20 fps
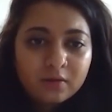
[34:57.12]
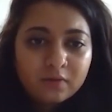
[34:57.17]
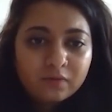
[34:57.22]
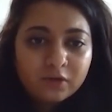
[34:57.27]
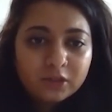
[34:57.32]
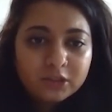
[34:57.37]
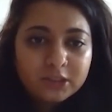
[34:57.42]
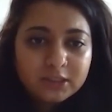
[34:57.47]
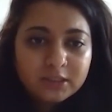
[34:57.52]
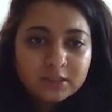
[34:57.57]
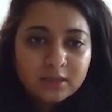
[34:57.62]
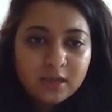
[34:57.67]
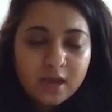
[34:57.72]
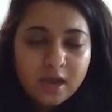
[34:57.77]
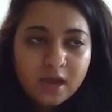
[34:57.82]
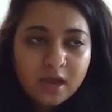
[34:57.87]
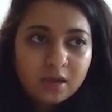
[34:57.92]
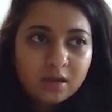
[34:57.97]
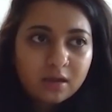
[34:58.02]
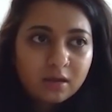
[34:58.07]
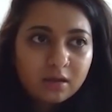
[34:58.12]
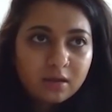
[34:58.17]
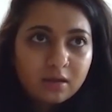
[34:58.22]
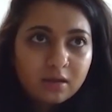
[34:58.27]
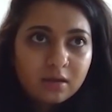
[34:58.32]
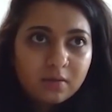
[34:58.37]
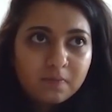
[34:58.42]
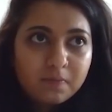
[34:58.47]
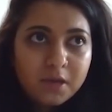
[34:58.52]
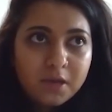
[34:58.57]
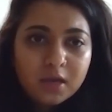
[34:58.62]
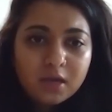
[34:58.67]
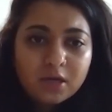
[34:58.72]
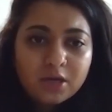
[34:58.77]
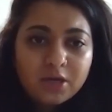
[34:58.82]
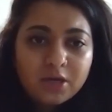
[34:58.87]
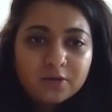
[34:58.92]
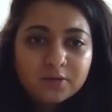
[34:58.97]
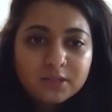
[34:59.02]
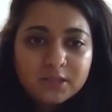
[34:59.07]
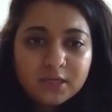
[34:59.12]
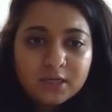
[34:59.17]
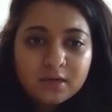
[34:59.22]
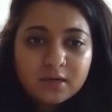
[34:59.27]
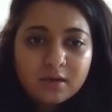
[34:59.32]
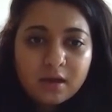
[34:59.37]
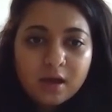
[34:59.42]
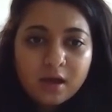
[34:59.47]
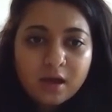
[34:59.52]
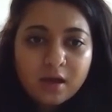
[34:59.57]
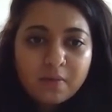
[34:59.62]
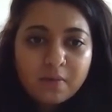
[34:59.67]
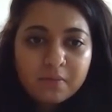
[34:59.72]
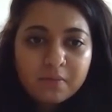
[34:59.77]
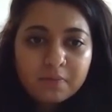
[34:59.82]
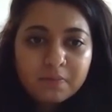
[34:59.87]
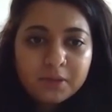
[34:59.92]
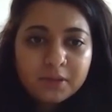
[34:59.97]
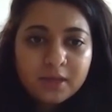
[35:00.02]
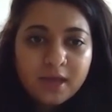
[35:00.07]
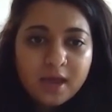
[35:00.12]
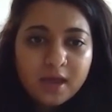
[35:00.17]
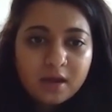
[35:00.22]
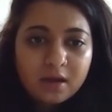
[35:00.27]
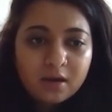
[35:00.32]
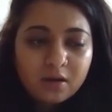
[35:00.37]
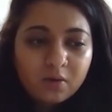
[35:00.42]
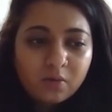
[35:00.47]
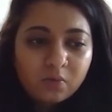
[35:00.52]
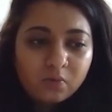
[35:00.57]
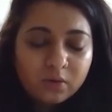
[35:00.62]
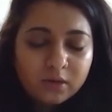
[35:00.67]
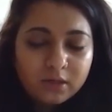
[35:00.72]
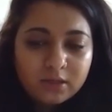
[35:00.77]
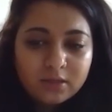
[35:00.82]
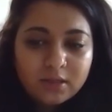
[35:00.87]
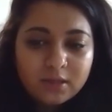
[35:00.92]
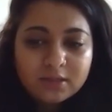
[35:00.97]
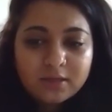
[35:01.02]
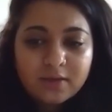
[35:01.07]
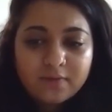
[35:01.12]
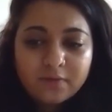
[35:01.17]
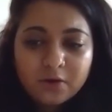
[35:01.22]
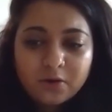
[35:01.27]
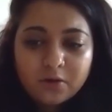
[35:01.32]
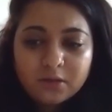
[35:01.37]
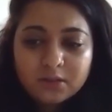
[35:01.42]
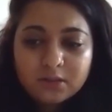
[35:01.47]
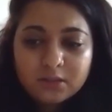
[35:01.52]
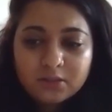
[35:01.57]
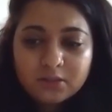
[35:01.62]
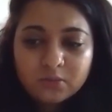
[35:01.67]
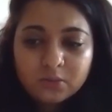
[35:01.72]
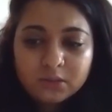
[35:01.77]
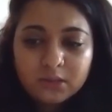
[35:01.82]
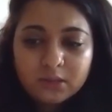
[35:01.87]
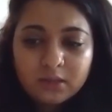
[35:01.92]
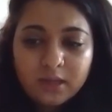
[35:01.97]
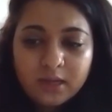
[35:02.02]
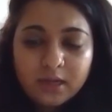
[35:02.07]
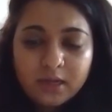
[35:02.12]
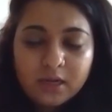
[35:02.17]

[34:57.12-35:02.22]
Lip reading: versus like being in Houston. But then one of the things I've noticed is really like